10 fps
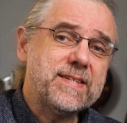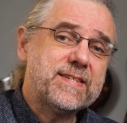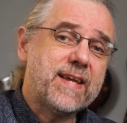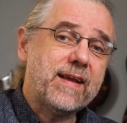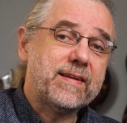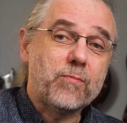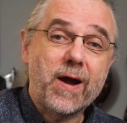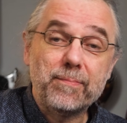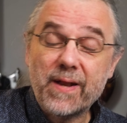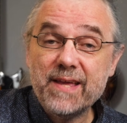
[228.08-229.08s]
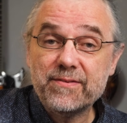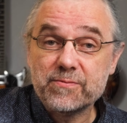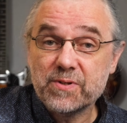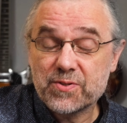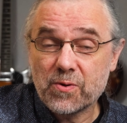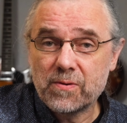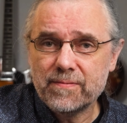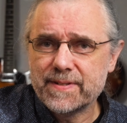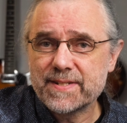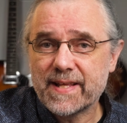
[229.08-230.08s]
exactly why playing through a song
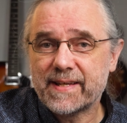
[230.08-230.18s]
feels like